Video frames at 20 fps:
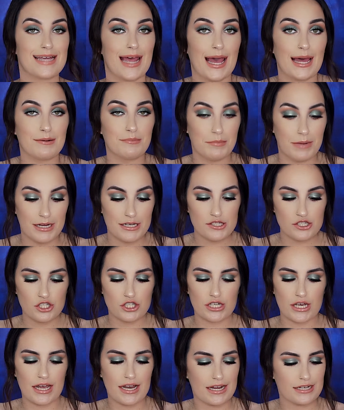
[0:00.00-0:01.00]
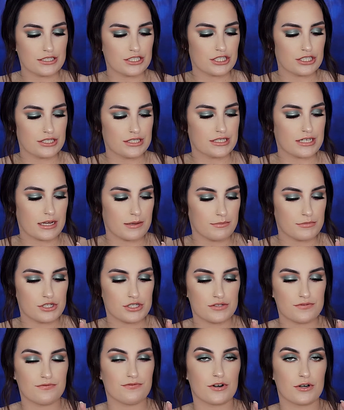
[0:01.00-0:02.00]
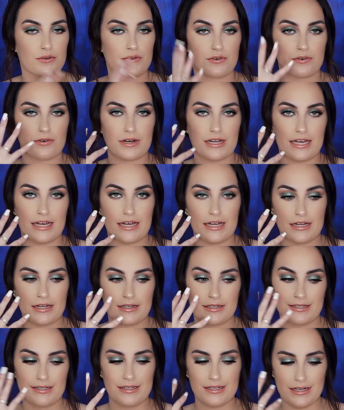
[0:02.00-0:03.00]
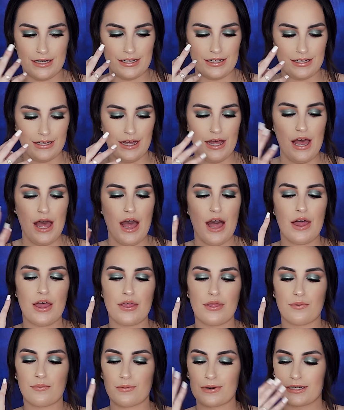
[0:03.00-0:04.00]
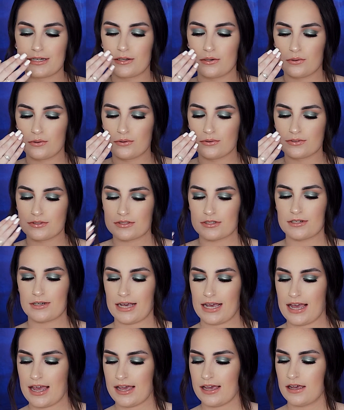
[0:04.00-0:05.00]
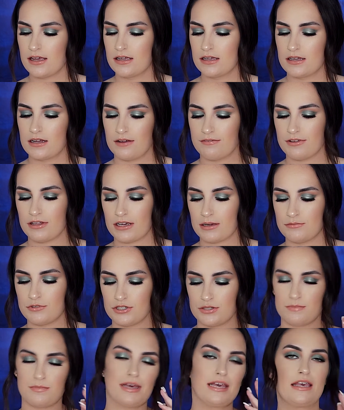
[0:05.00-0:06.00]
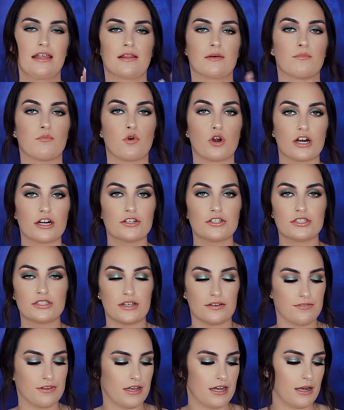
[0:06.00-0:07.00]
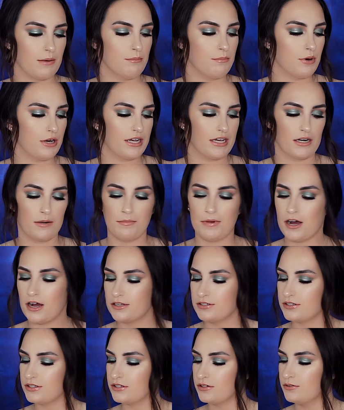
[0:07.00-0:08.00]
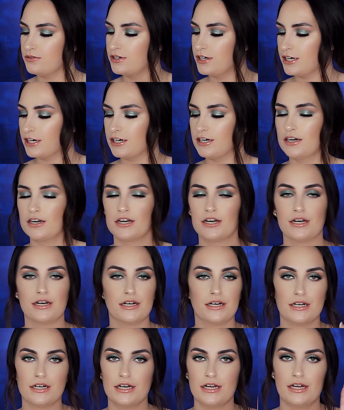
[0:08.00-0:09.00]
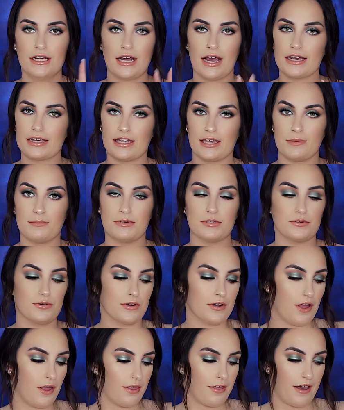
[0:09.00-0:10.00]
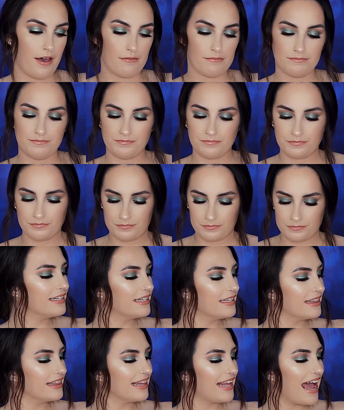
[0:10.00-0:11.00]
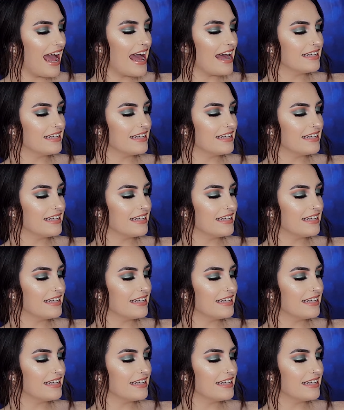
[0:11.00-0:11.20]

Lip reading: a tad much and I just am just furthering the wrinkles. Okay, I feel like I'm just making them worse. I feel like I'm bringing them on sooner. I can't be doing all that. And